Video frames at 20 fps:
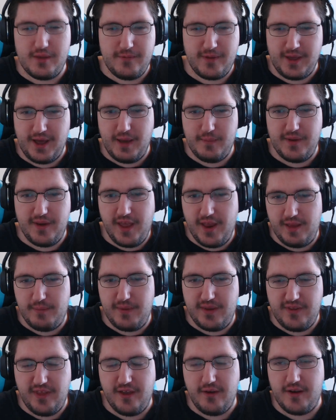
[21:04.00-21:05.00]
a common enemy
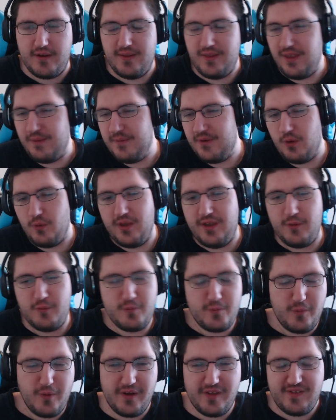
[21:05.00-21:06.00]
there. Even though he
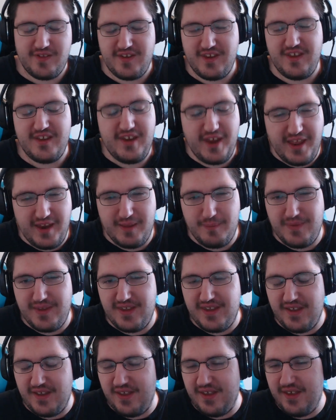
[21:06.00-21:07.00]
wasn't an enemy,
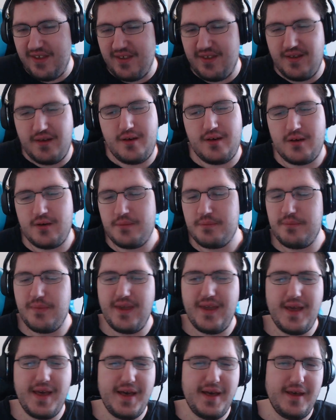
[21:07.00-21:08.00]
it,
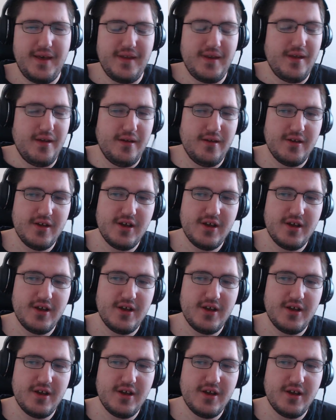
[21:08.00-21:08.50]
man,